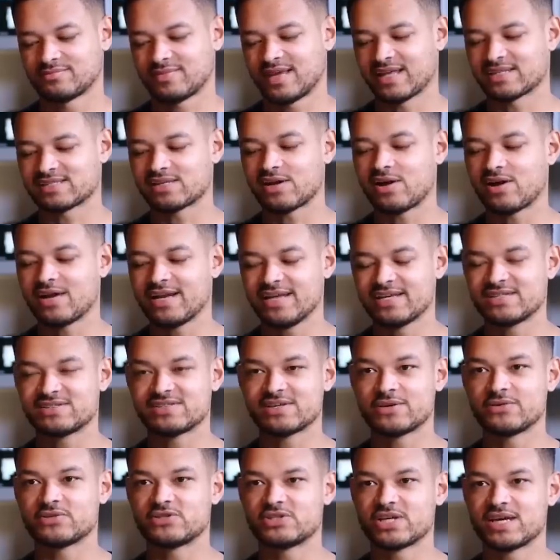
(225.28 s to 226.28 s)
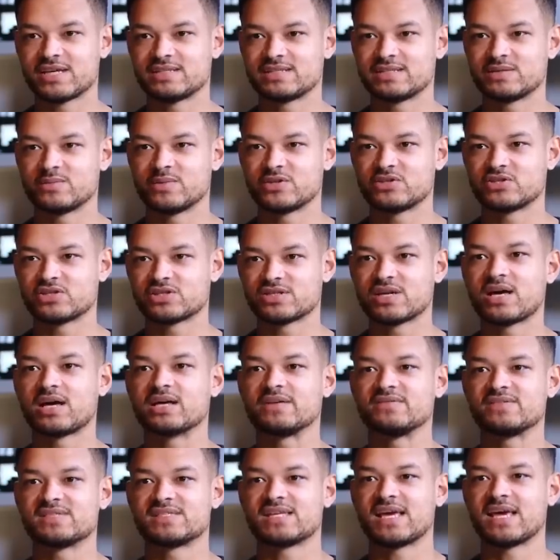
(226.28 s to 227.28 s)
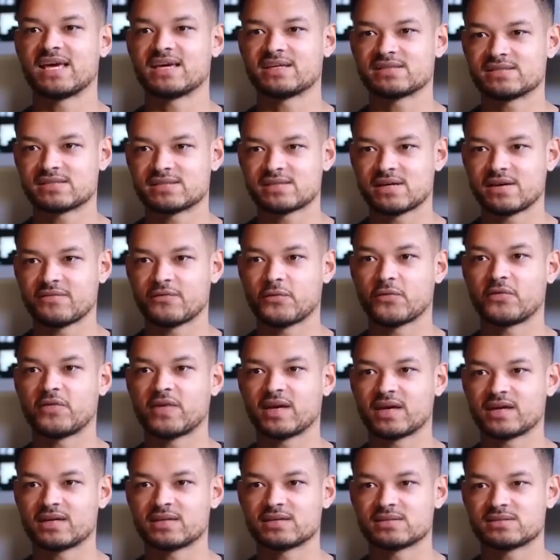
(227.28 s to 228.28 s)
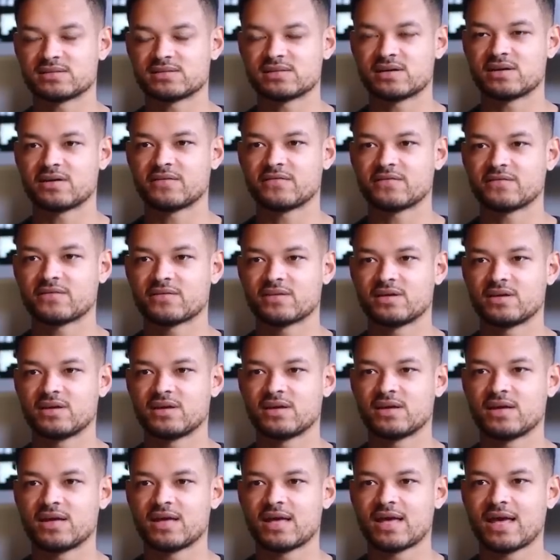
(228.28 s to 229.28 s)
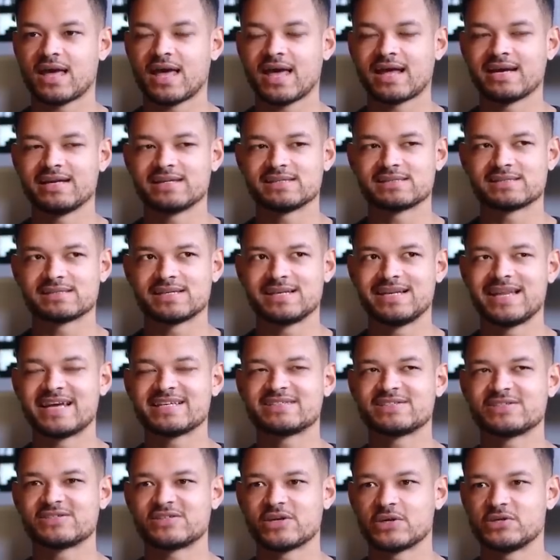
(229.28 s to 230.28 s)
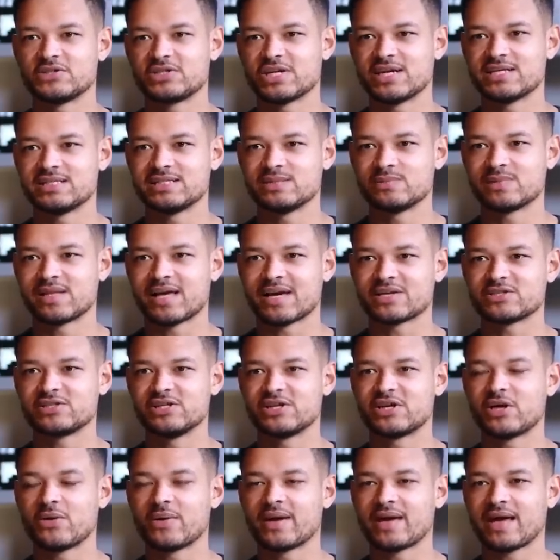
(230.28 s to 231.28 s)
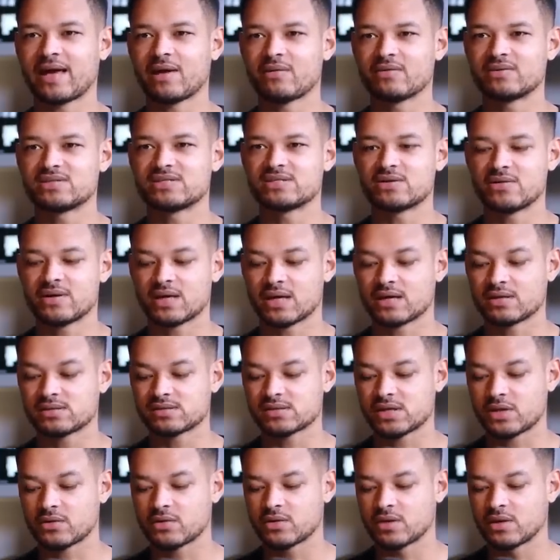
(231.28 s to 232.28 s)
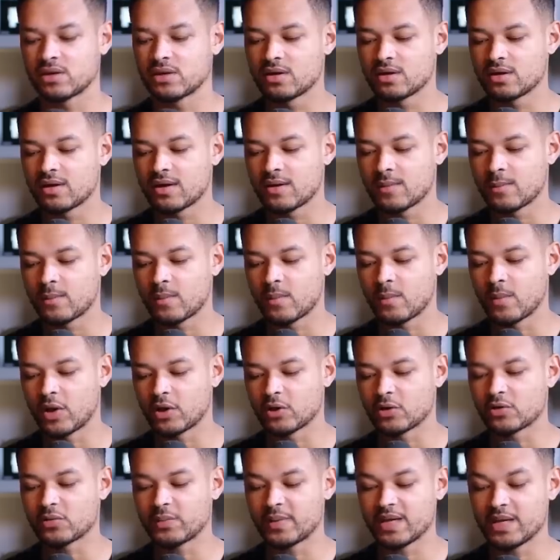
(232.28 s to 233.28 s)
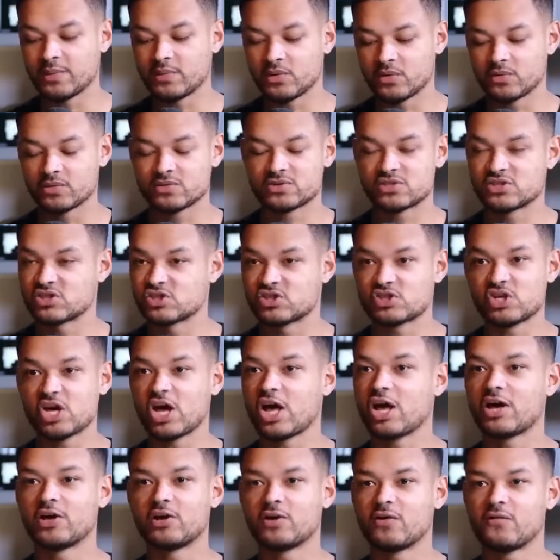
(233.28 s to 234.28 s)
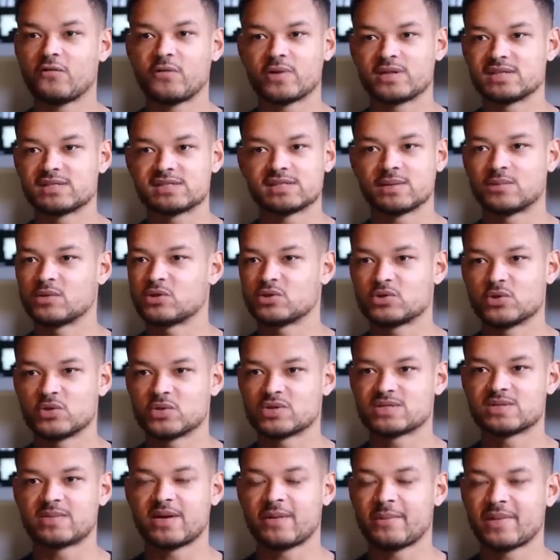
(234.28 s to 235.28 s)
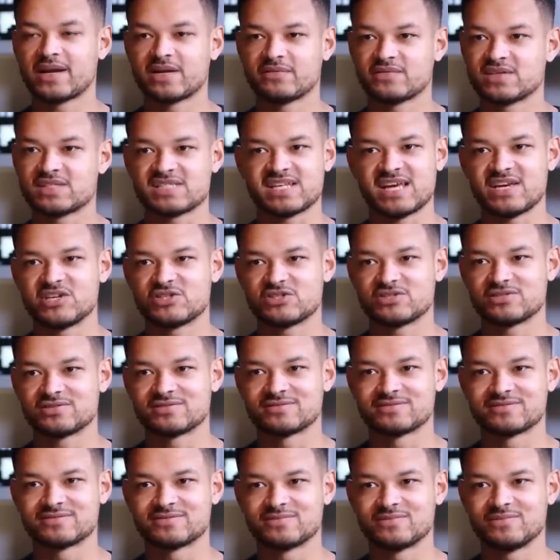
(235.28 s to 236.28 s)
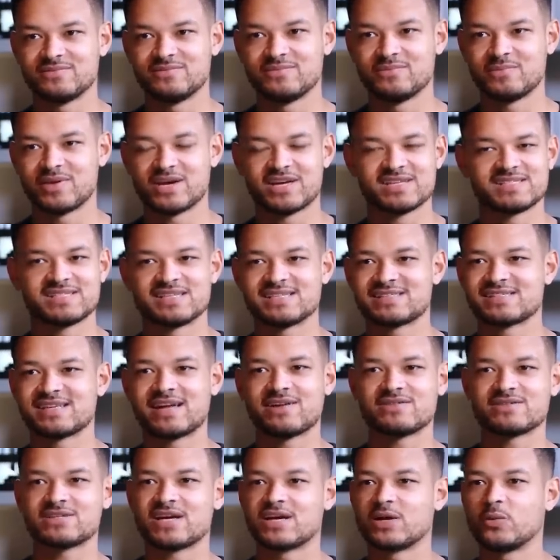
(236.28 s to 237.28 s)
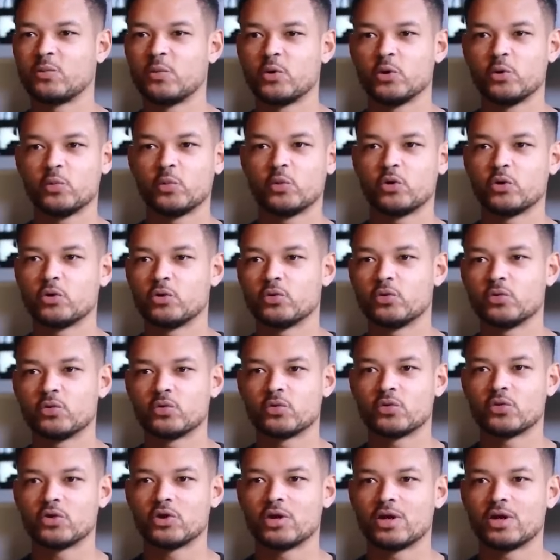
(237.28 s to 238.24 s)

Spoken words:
it's highly associated with just kind of saying stuff or thinking stuff, and it's less associated with actually going out and doing it. So a lot of people just turn off when someone talks about manifestation because it sounds kind of woo-woo,